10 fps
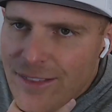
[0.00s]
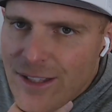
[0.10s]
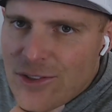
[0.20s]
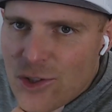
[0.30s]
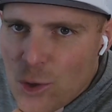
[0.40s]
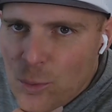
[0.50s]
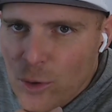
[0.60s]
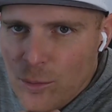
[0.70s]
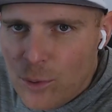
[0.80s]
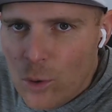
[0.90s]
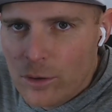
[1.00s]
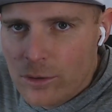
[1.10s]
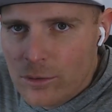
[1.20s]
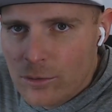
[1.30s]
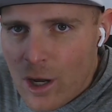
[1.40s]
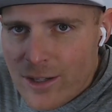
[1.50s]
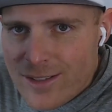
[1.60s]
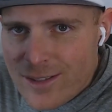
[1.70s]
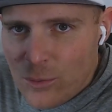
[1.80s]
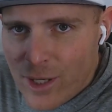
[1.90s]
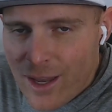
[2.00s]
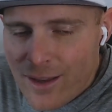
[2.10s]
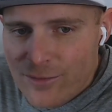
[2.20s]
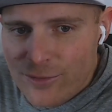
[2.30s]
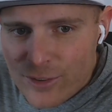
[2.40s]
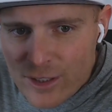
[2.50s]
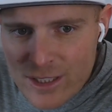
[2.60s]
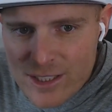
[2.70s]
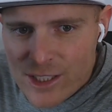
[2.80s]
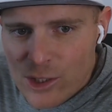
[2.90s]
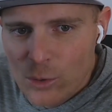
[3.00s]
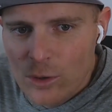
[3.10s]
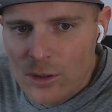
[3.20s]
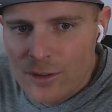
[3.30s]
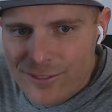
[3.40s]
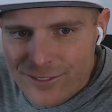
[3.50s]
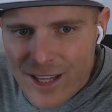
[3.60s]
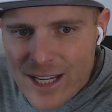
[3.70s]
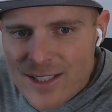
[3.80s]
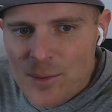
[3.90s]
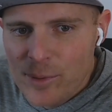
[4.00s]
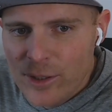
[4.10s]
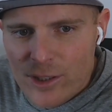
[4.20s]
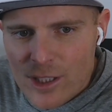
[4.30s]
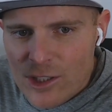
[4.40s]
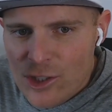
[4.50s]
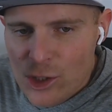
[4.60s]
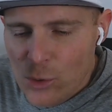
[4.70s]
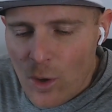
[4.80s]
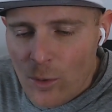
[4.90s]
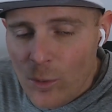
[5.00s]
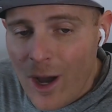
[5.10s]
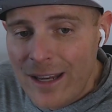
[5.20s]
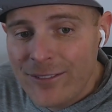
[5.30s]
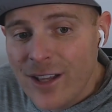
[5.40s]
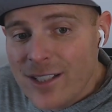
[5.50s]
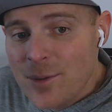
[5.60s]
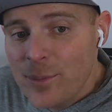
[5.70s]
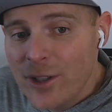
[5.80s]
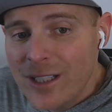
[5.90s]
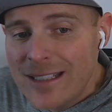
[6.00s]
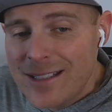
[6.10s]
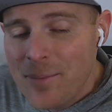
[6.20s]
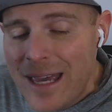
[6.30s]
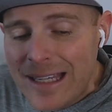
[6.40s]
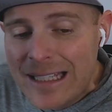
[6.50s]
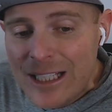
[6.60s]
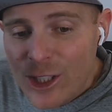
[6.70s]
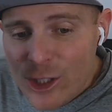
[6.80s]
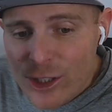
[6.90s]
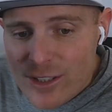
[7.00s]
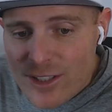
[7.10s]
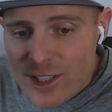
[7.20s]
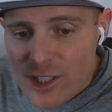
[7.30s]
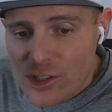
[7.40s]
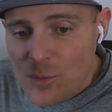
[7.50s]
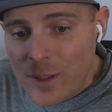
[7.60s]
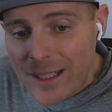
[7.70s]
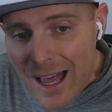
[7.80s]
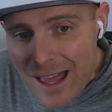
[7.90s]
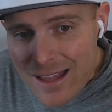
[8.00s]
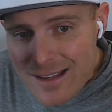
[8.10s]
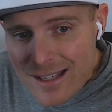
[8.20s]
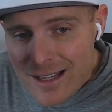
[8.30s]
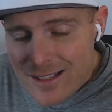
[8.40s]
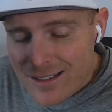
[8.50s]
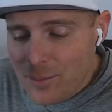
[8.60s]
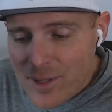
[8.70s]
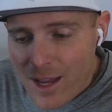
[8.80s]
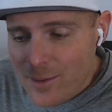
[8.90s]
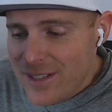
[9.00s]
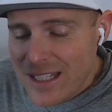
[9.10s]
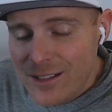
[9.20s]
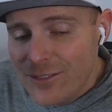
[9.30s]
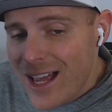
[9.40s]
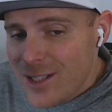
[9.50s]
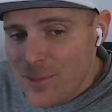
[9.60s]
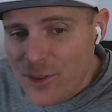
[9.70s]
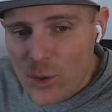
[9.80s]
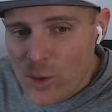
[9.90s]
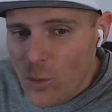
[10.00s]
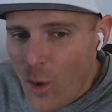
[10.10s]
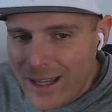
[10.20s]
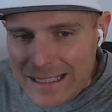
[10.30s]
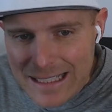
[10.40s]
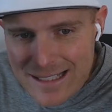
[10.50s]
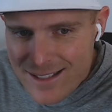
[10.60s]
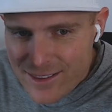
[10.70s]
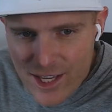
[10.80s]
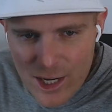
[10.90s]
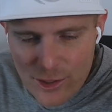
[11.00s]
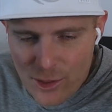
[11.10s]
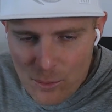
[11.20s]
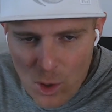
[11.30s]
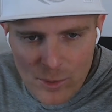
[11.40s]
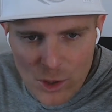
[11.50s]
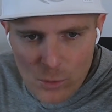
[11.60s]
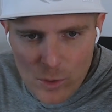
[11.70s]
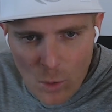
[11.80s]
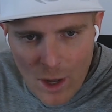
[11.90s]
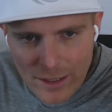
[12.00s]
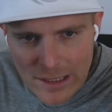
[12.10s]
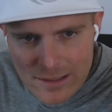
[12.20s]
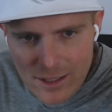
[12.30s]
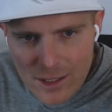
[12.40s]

I think super important, Rod, is that we have continual flexibility to do what we want and flexibility to make good decisions, because sometimes the investment that we want isn't there at the moment that we want it.